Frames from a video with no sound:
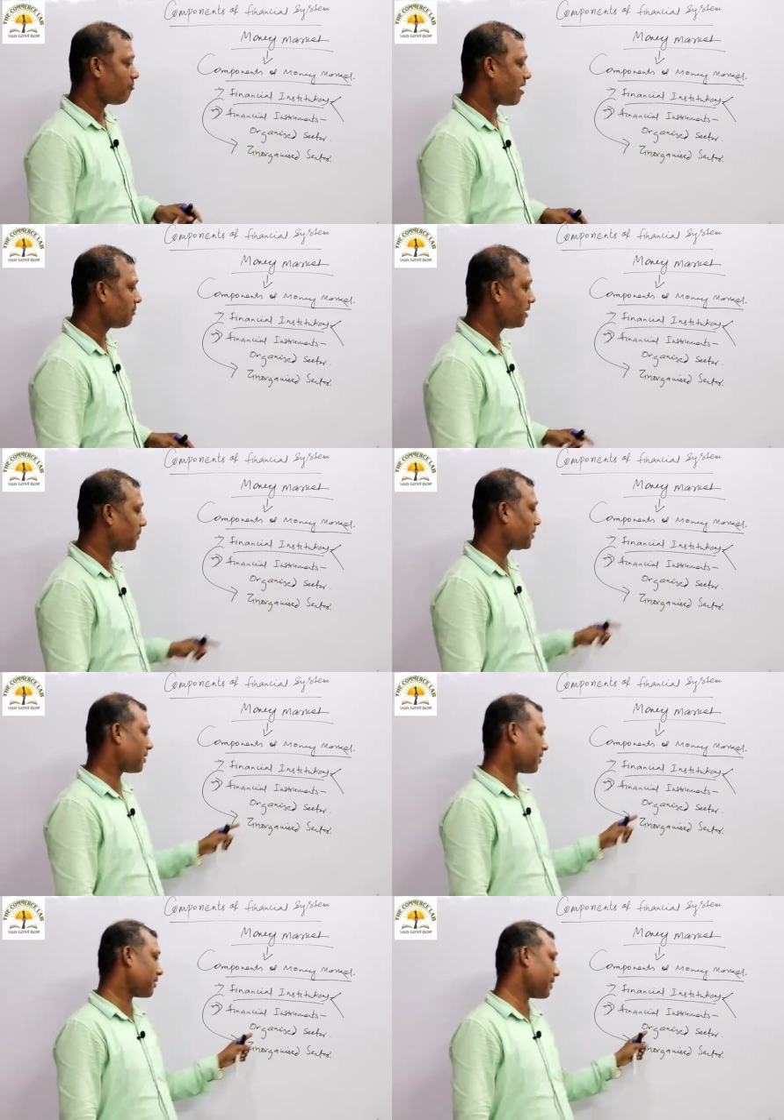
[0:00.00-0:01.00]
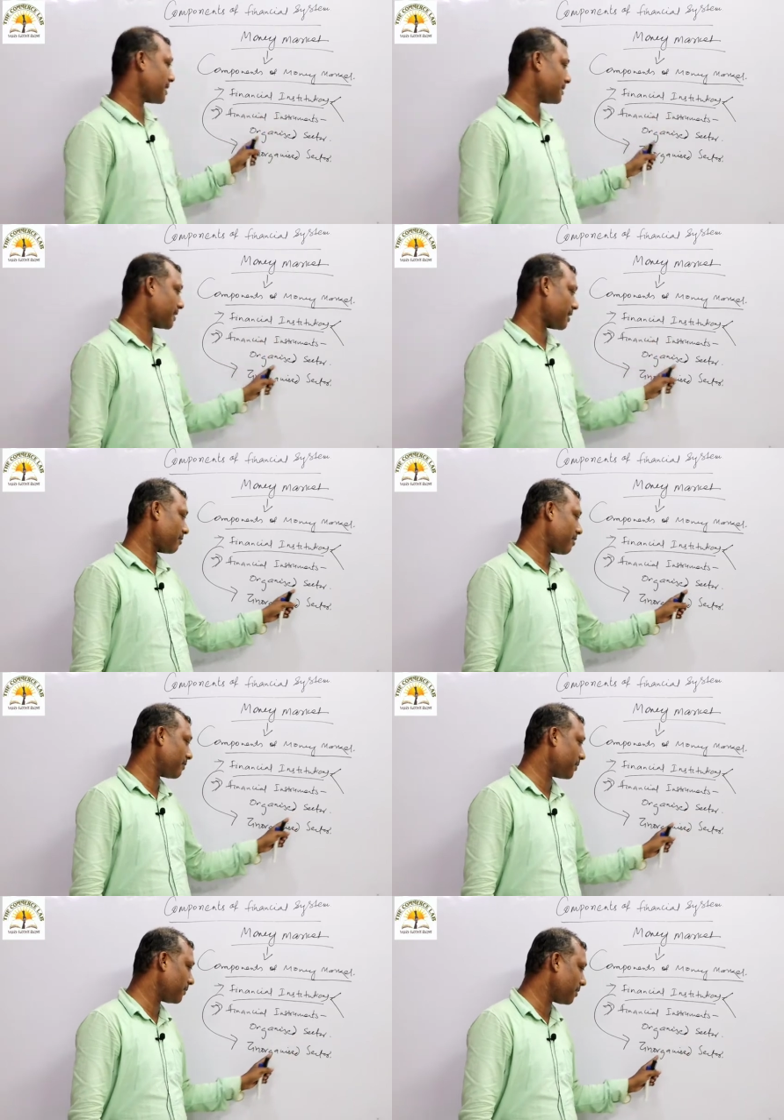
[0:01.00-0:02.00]
One will be your organized sector,
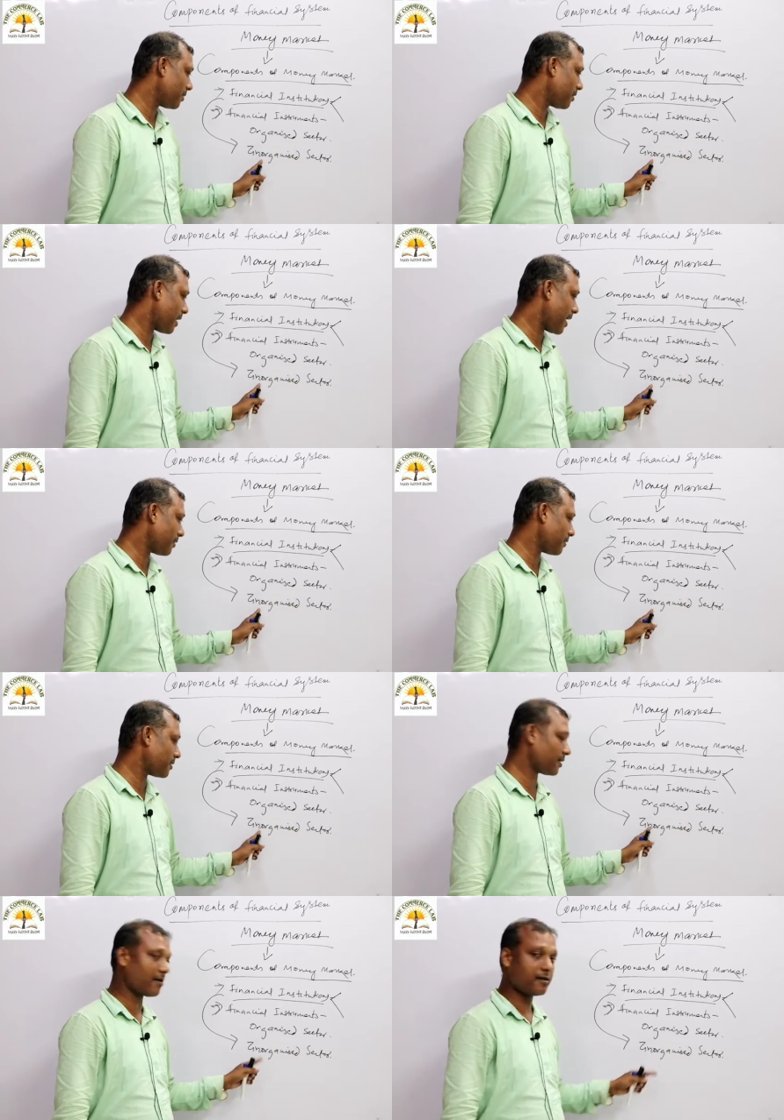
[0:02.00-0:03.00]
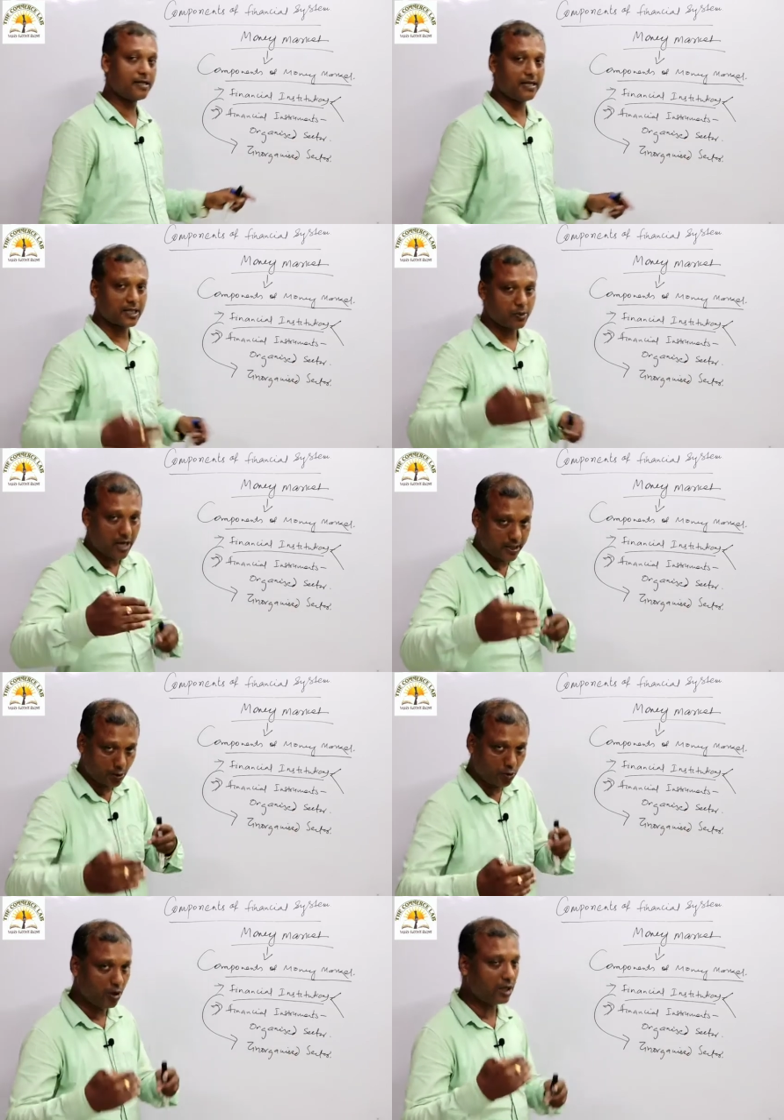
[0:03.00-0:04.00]
one will be your unorganized sector. See, just we
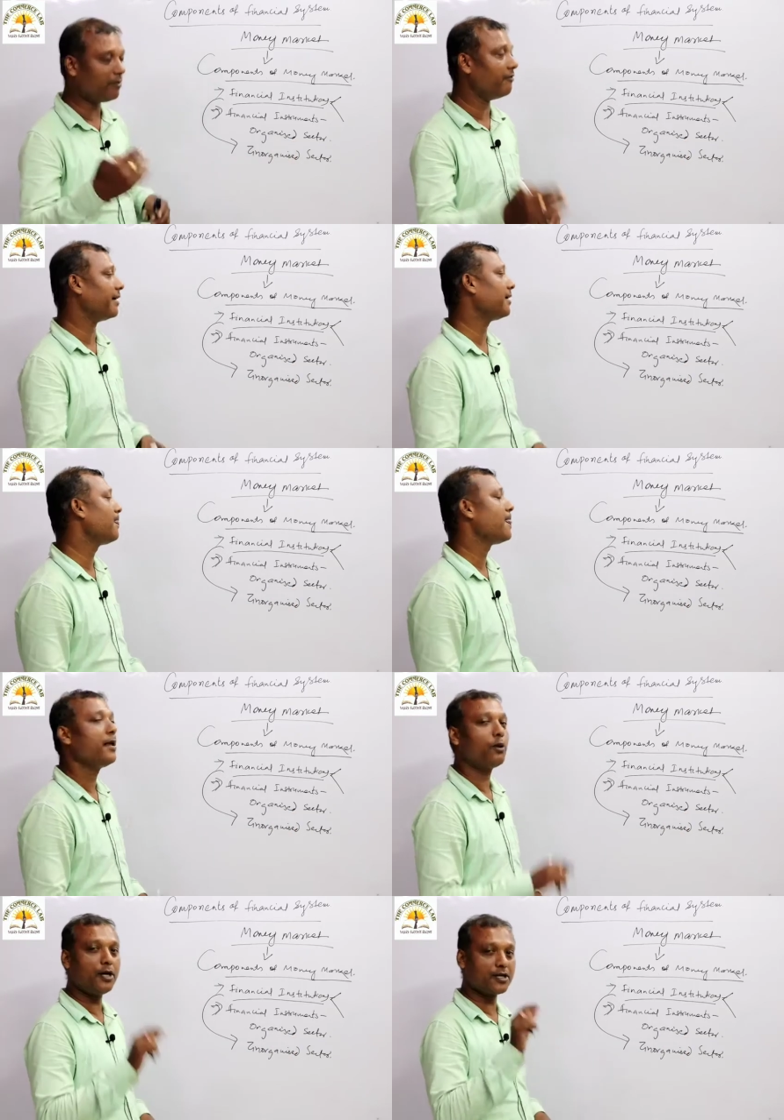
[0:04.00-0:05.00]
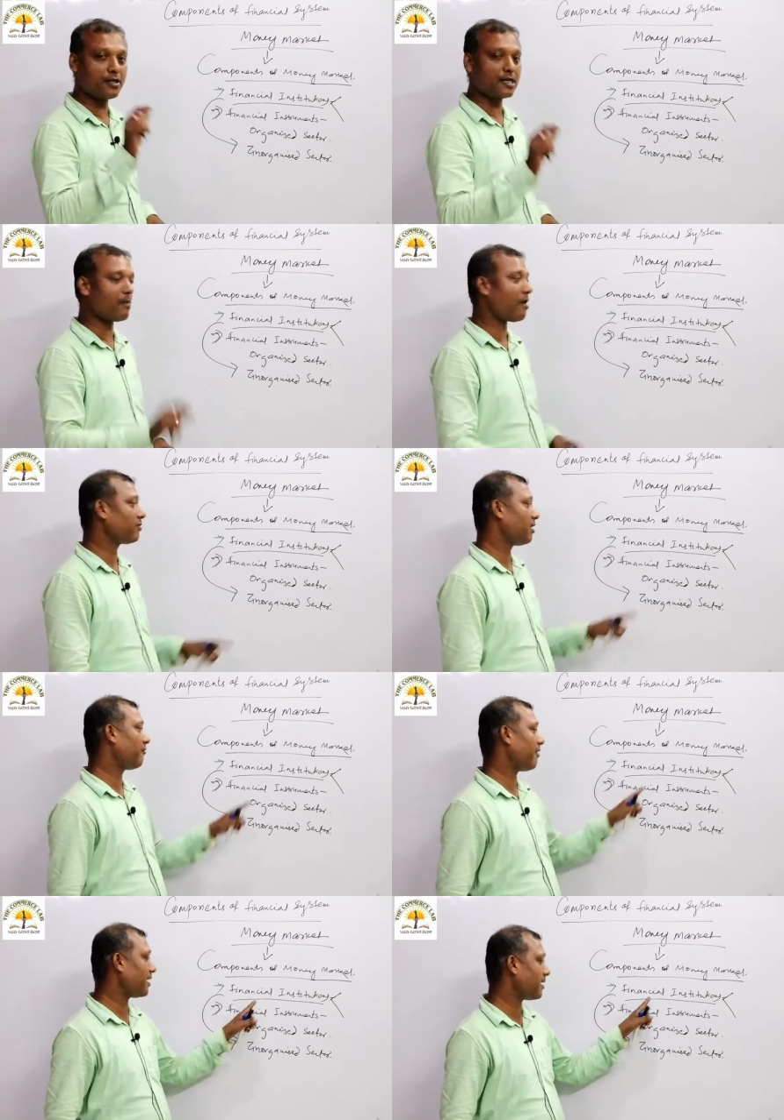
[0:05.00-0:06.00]
are slowly moving to discuss about
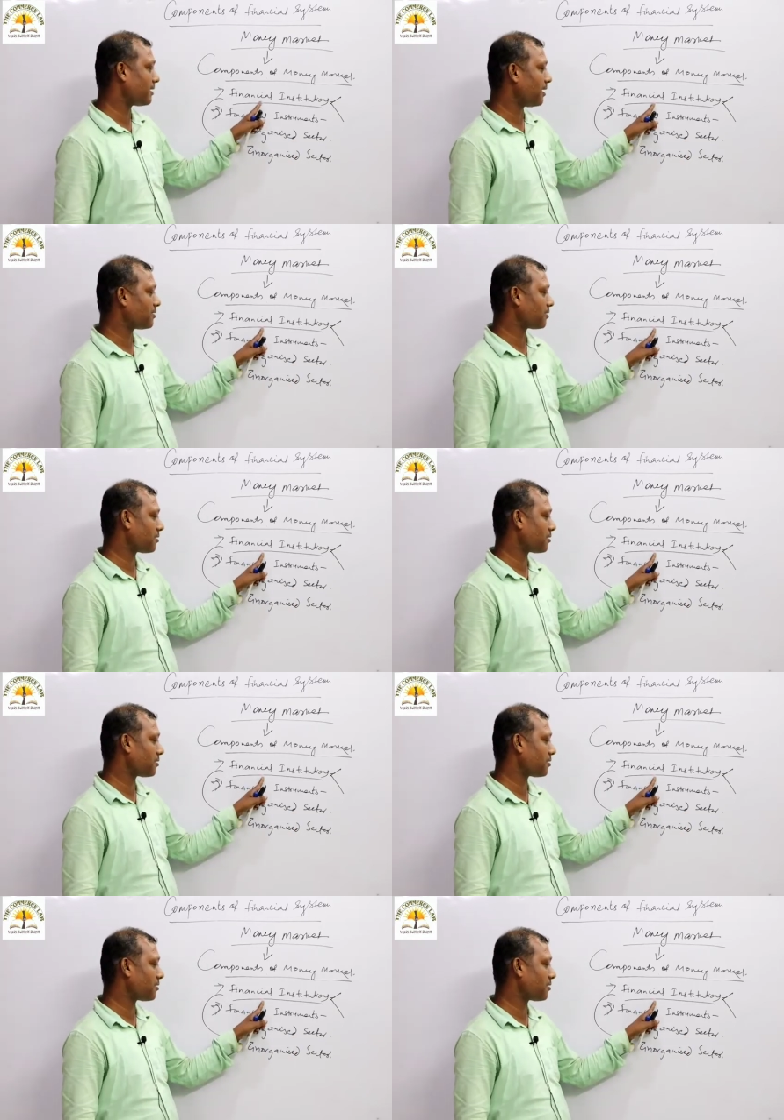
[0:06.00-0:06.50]
the financial